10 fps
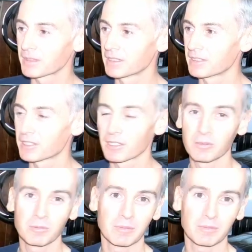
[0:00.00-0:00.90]

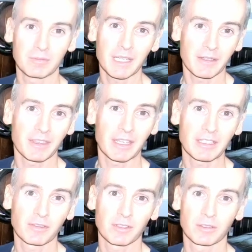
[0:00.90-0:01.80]
So yeah, thanks
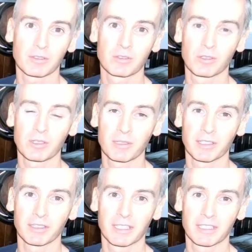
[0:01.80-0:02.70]
for joining me
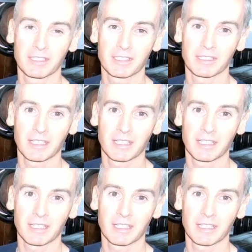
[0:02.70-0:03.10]
on this